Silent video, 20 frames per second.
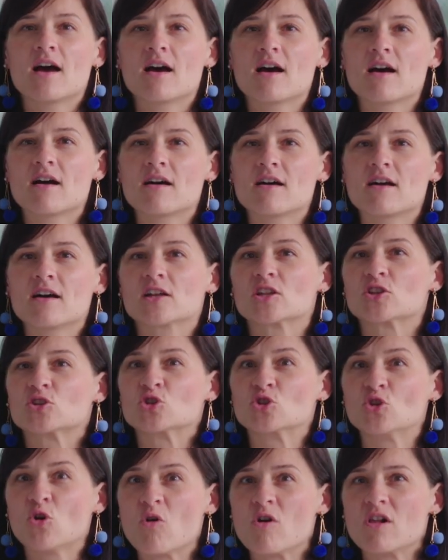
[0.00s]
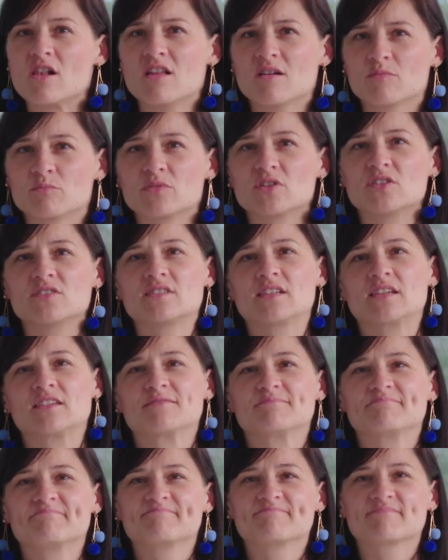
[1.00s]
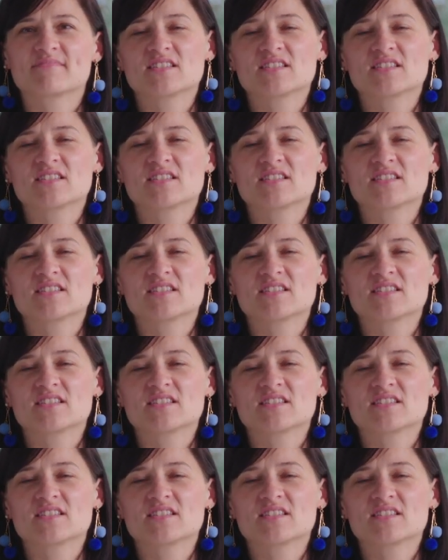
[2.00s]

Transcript: a doll museum.